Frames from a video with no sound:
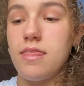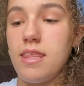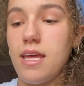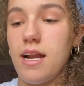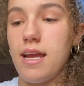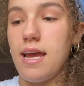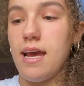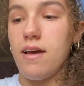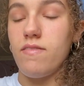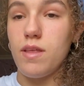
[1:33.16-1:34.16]
Then I
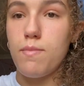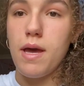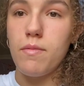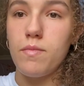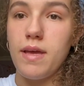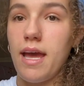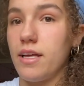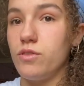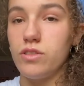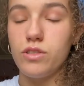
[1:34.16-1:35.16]
have the Peppermint. I
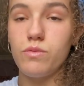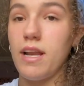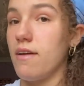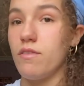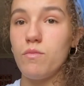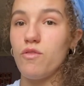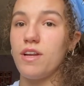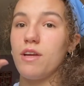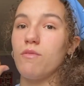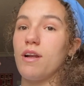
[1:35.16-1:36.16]
use this one every
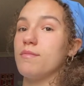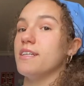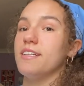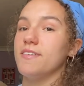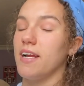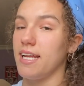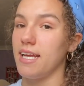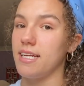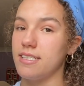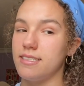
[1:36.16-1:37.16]
morning when I'm getting
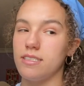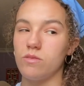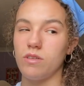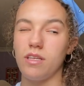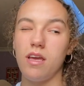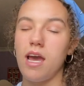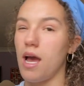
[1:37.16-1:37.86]
ready because this one,